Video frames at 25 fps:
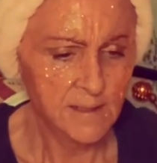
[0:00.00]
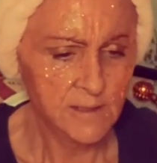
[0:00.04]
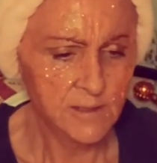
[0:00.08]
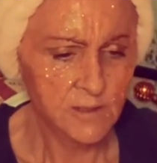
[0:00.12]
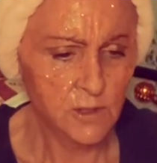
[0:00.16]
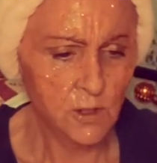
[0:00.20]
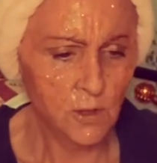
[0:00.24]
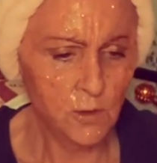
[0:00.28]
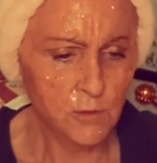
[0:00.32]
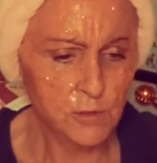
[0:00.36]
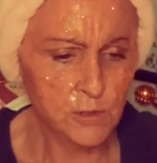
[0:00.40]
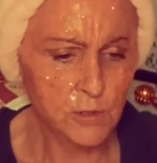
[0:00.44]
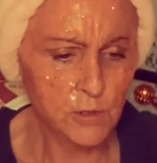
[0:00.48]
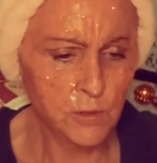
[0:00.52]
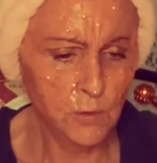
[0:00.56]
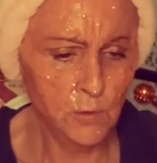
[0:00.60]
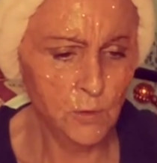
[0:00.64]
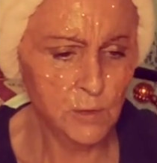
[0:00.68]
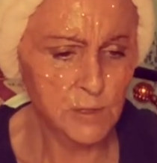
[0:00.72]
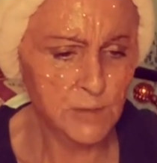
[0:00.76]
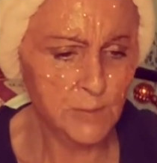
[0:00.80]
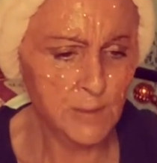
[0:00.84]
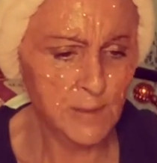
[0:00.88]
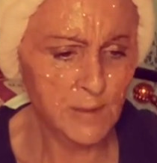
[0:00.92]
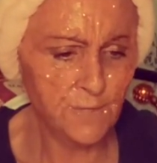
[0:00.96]
Dolls'
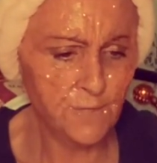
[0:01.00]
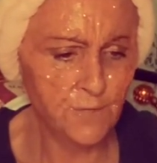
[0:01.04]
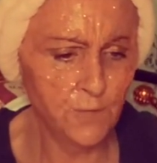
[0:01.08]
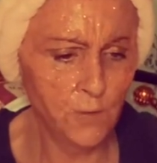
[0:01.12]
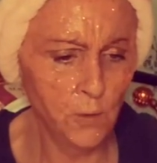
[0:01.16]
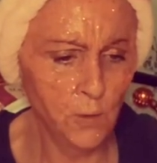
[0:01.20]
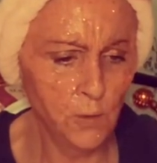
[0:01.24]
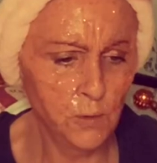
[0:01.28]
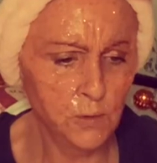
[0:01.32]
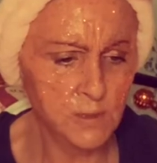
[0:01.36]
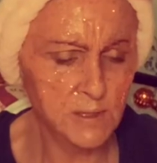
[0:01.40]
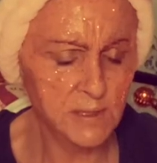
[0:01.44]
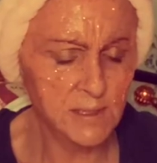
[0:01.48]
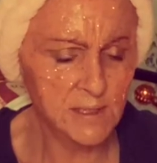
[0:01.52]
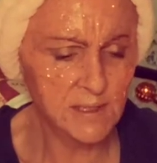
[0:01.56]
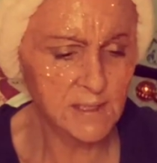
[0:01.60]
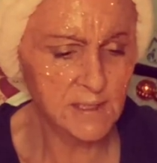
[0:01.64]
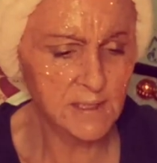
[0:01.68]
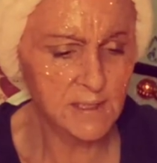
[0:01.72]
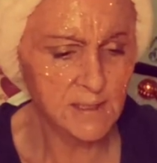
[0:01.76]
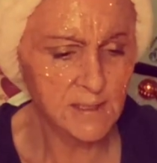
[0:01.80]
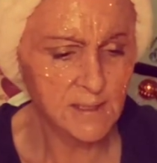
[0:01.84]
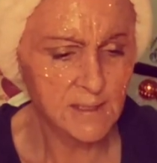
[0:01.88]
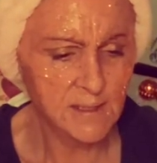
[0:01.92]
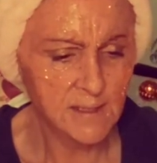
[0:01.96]
clothes were folded,
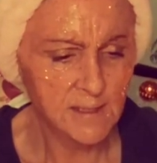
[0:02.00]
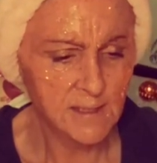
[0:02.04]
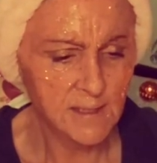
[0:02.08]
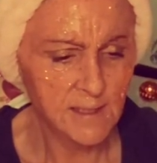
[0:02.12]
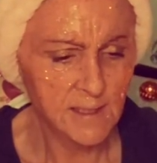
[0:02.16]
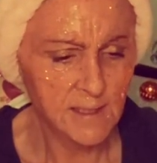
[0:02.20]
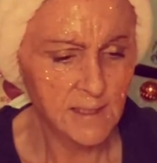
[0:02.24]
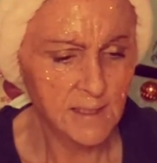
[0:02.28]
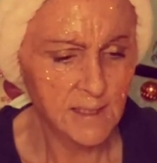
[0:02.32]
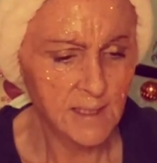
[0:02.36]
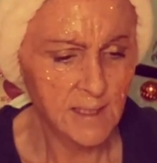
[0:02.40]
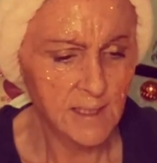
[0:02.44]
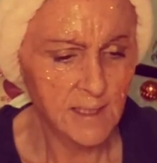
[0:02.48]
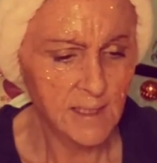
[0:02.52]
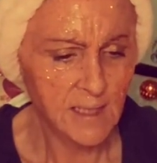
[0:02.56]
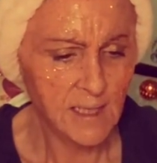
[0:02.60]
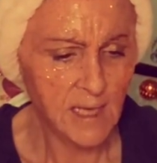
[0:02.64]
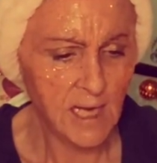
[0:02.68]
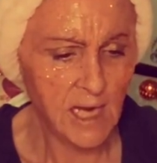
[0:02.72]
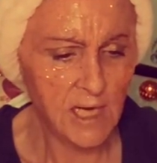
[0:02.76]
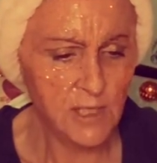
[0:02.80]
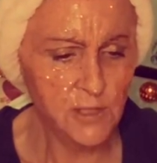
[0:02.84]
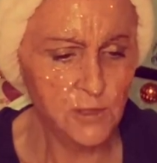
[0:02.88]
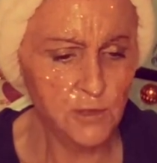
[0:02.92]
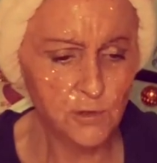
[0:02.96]

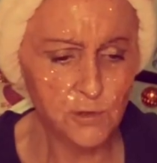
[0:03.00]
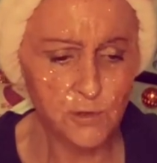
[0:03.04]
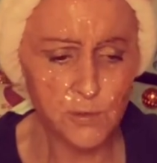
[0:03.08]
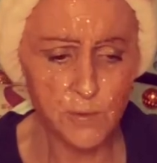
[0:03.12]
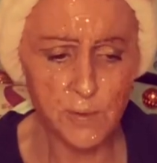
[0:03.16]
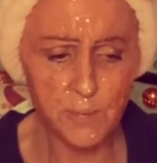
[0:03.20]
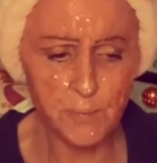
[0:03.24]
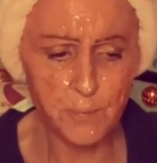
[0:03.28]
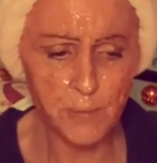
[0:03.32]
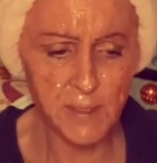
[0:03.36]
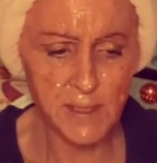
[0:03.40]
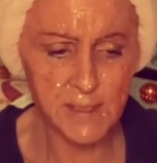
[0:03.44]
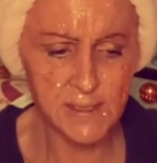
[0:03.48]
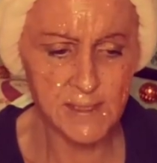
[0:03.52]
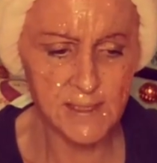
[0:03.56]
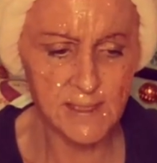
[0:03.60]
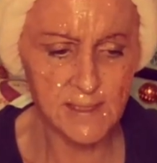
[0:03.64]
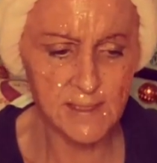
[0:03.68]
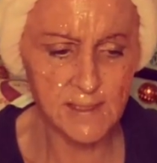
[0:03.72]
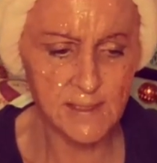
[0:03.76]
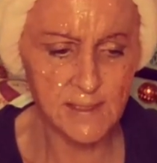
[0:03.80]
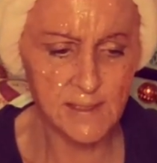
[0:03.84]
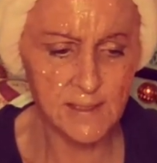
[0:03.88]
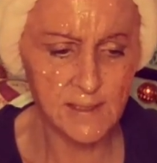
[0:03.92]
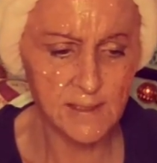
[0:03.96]
annuals were
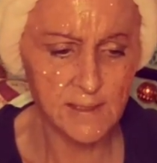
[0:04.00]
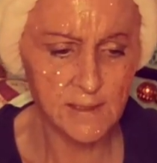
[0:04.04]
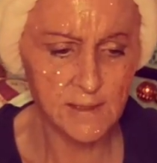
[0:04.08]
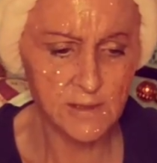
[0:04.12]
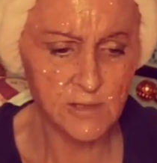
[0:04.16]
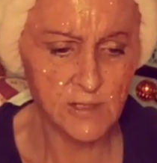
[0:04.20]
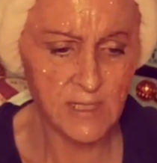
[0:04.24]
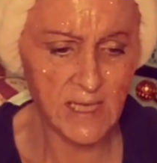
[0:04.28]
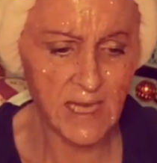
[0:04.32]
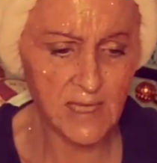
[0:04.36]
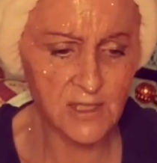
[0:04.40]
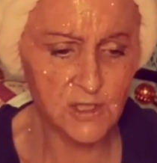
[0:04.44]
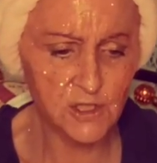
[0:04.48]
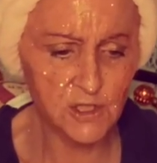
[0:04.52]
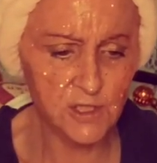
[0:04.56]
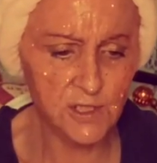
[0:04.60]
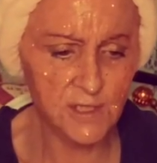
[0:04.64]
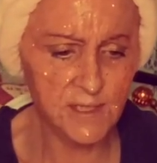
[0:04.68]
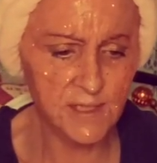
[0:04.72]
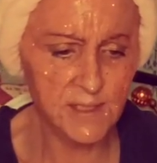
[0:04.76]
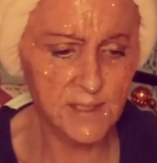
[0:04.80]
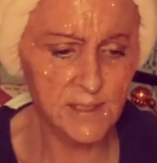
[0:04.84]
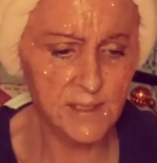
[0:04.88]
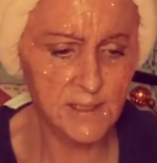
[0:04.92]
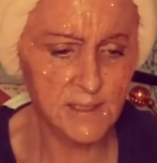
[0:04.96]
printed,
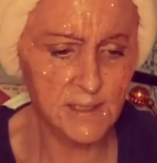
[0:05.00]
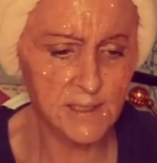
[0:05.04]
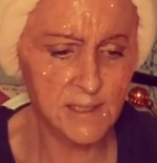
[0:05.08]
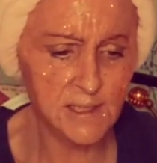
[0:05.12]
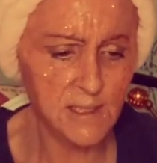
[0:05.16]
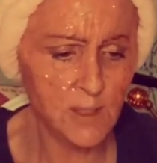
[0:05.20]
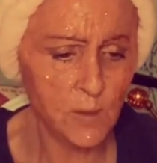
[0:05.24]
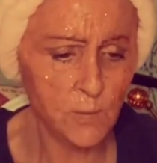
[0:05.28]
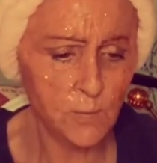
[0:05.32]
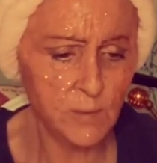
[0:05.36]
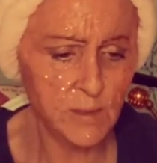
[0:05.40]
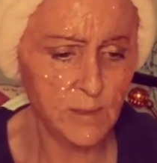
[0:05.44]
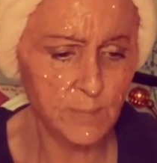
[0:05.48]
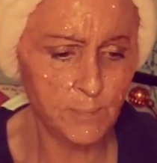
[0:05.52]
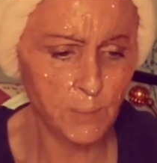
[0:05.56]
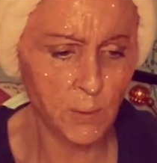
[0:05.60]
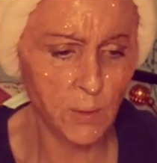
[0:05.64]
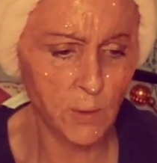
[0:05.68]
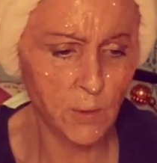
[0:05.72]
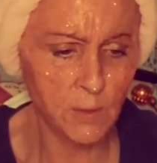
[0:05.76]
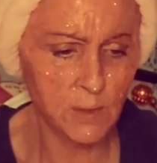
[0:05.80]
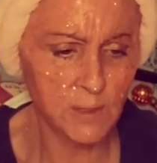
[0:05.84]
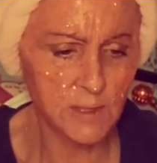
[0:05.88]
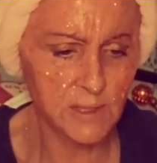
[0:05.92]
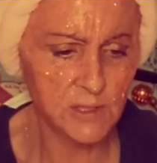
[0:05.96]
tangerines were
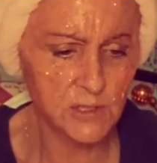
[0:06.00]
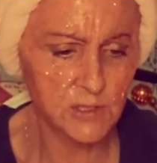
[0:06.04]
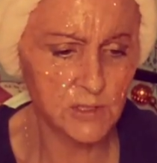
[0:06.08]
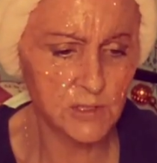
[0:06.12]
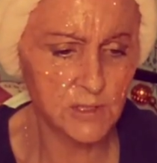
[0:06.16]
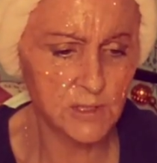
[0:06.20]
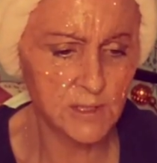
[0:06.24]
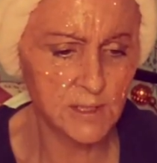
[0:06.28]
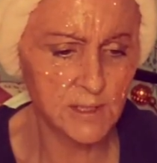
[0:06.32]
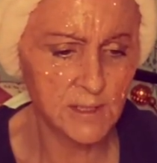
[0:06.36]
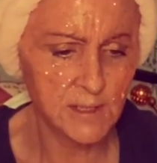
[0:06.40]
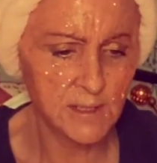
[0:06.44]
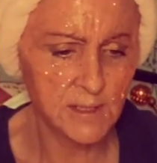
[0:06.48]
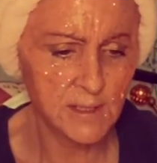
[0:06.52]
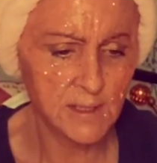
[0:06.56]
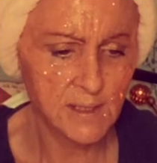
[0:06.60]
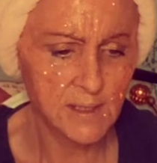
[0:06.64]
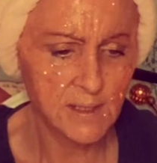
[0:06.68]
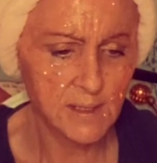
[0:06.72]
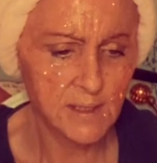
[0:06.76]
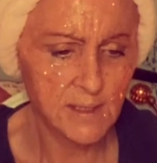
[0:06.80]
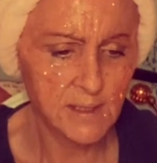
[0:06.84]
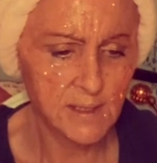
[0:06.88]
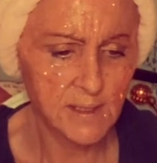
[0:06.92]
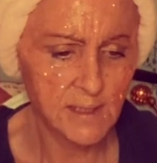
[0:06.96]
polished,
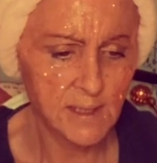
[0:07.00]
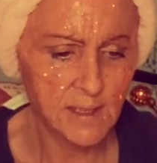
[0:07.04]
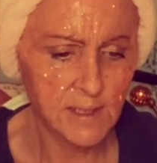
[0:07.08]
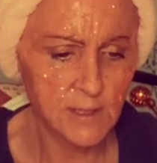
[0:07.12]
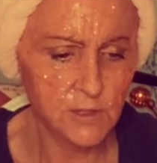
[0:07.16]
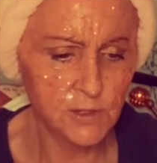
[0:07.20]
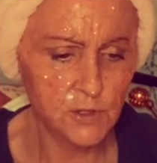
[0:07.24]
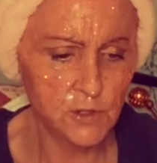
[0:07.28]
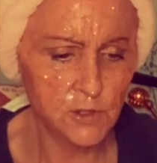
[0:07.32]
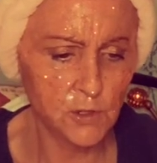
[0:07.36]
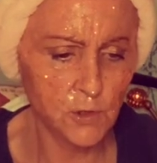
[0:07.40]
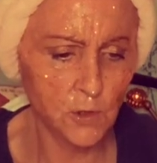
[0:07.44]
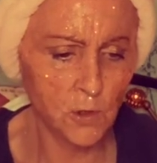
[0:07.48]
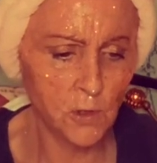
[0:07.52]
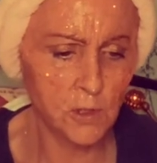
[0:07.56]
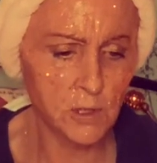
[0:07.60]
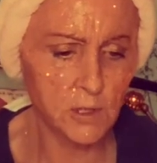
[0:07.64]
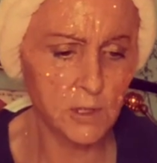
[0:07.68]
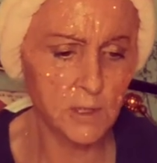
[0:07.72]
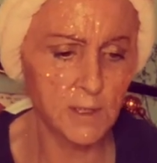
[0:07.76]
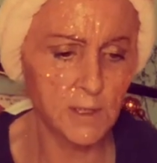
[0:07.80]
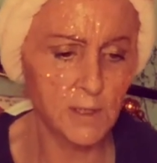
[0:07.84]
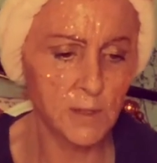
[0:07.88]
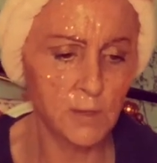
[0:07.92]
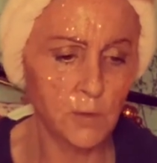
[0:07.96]
and
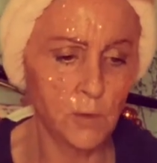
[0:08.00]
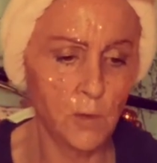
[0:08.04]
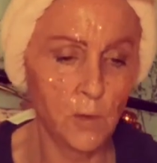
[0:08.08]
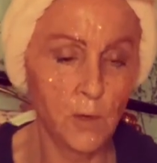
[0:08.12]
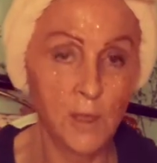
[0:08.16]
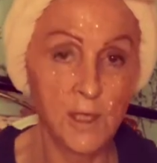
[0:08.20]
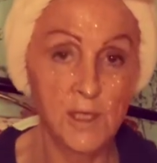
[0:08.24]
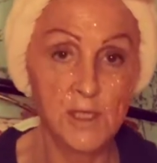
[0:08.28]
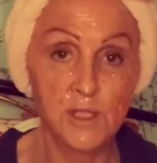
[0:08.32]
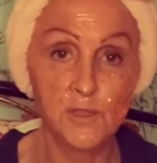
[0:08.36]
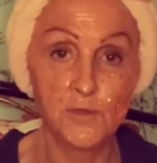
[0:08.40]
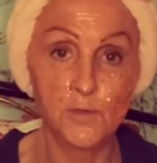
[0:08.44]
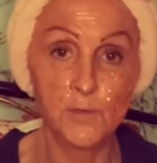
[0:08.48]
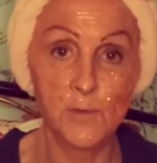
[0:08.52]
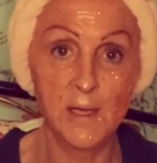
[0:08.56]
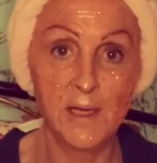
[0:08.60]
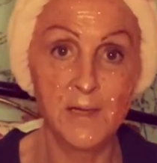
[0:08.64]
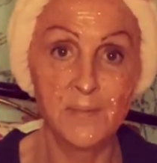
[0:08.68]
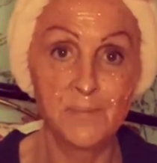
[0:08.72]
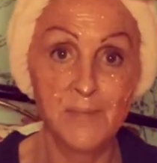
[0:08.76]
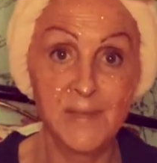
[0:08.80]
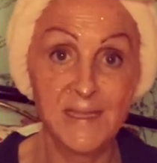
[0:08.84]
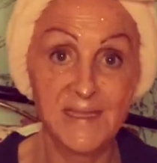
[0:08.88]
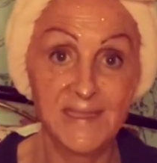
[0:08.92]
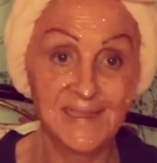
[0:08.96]
chocolate coins were
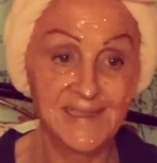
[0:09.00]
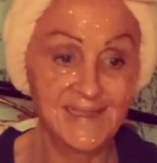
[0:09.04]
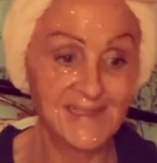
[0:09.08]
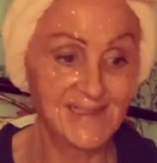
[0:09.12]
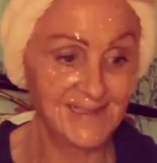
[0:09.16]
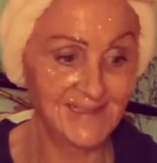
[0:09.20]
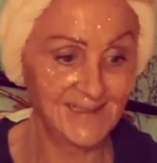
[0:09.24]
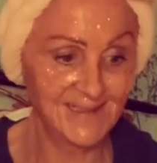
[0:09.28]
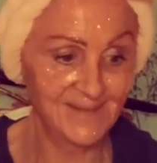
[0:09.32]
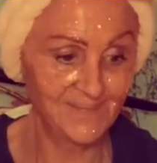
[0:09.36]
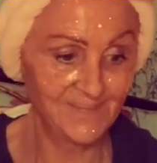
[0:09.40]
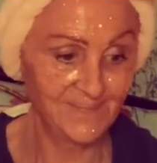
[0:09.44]
minted.